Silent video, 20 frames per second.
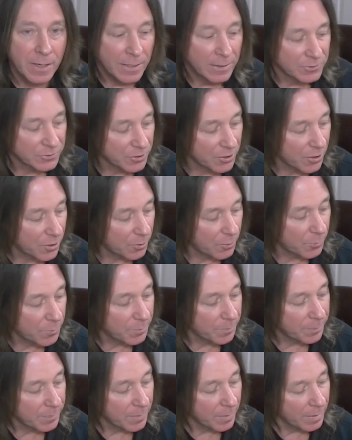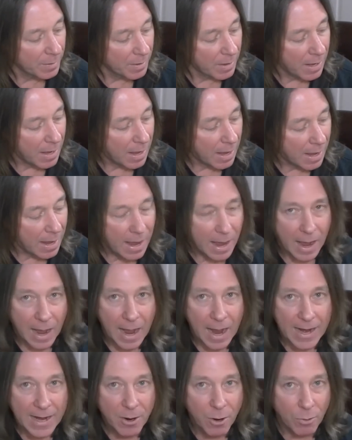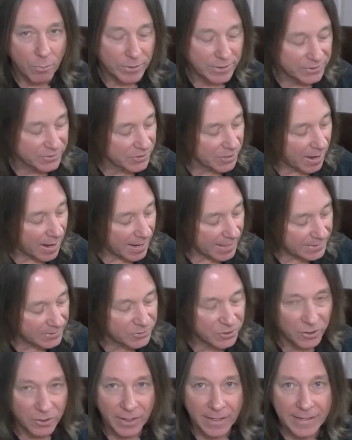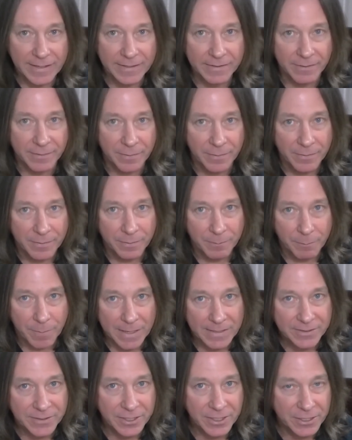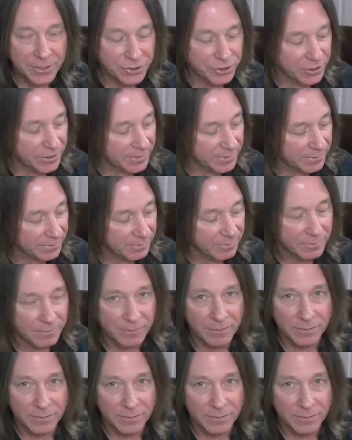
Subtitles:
So I always isolate my teaching